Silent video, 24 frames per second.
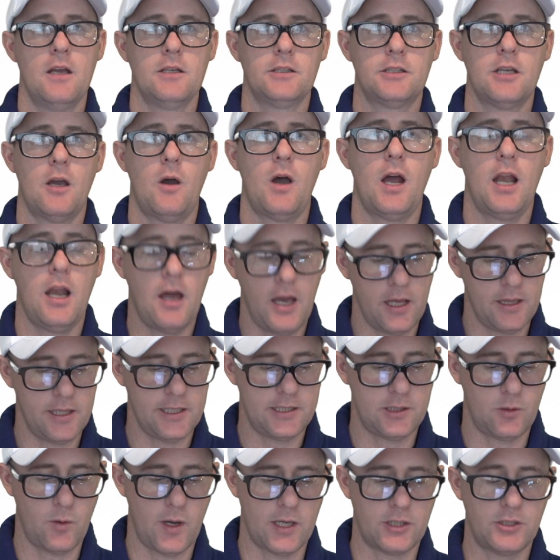So I like
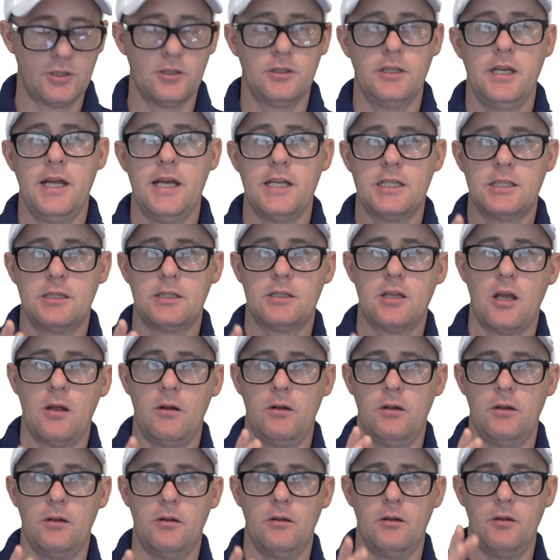this question, and
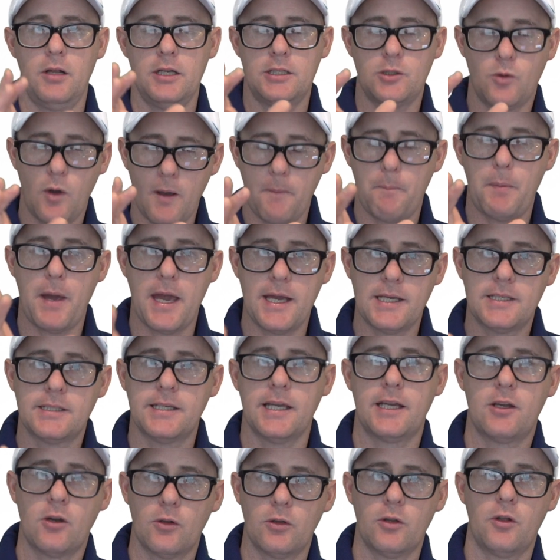it's quite
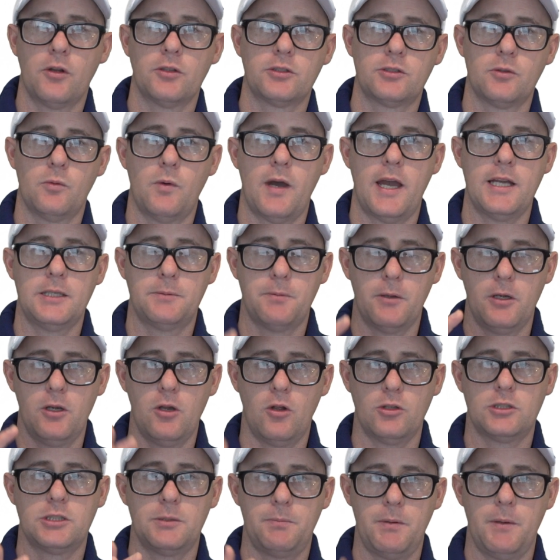basic on lots of ways, but
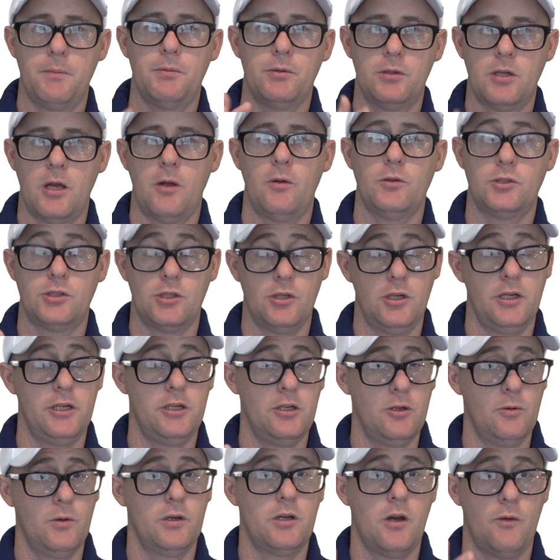lots of people don't, certainly
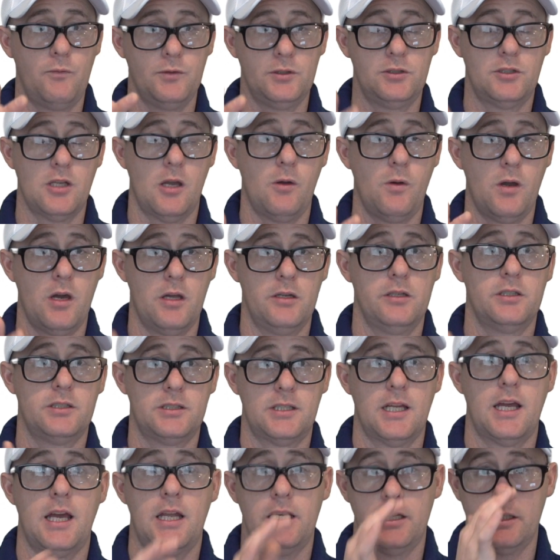newer golfers, don't
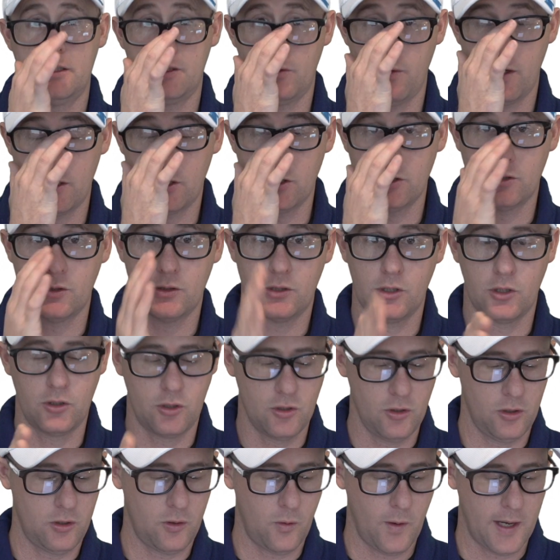understand this question. So it's a
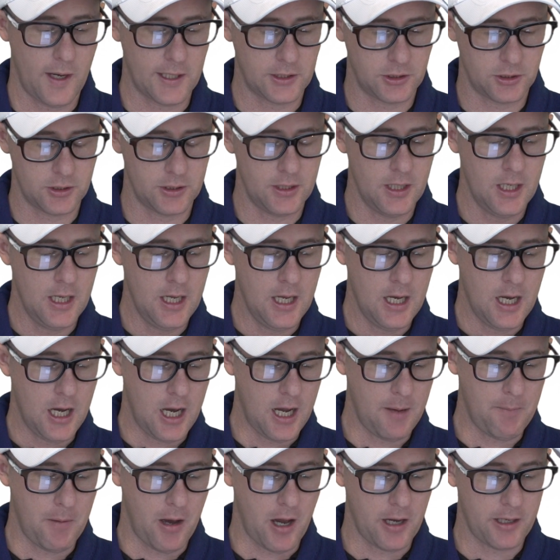good question.
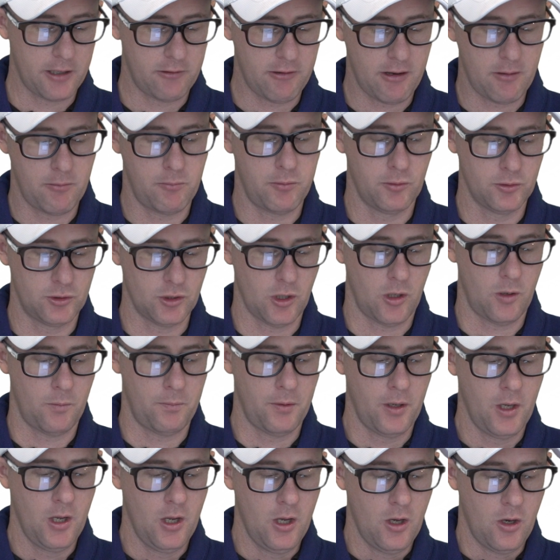Hi Mark, incredible
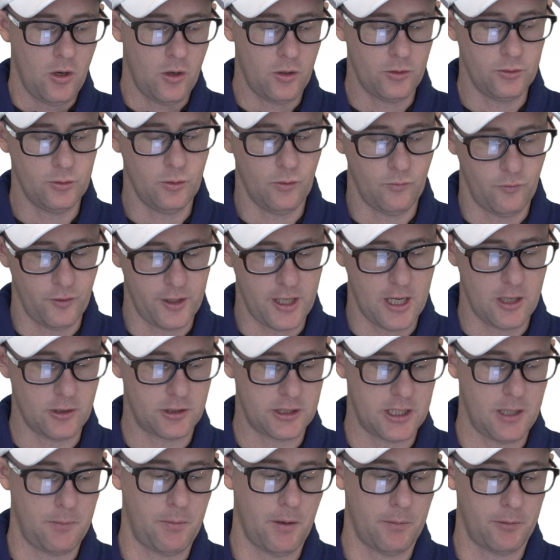job on your videos.
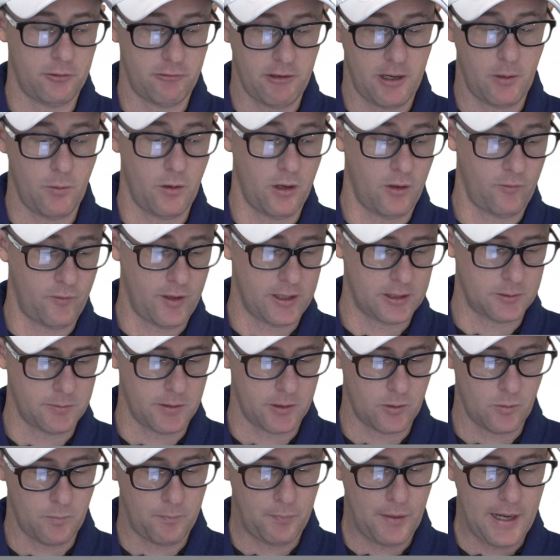Keep up the great work. Thanks,
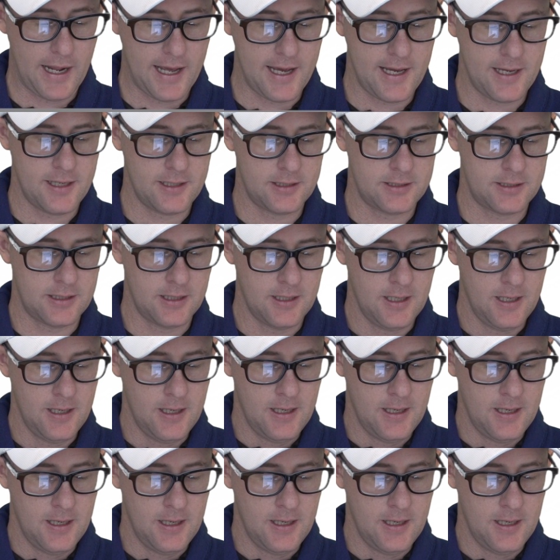Michael. Players'